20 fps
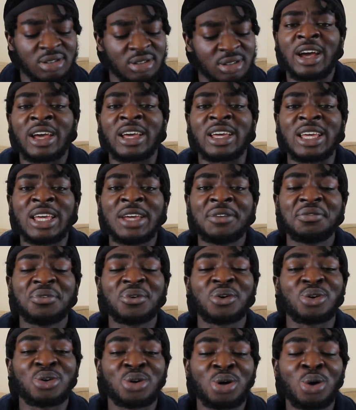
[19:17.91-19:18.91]
And if
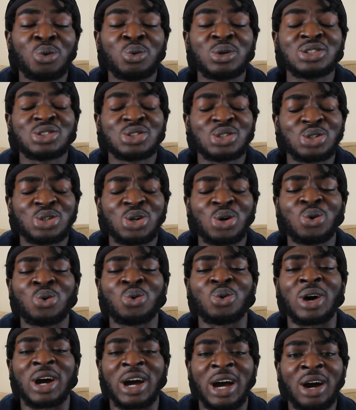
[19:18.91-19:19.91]
you're going to go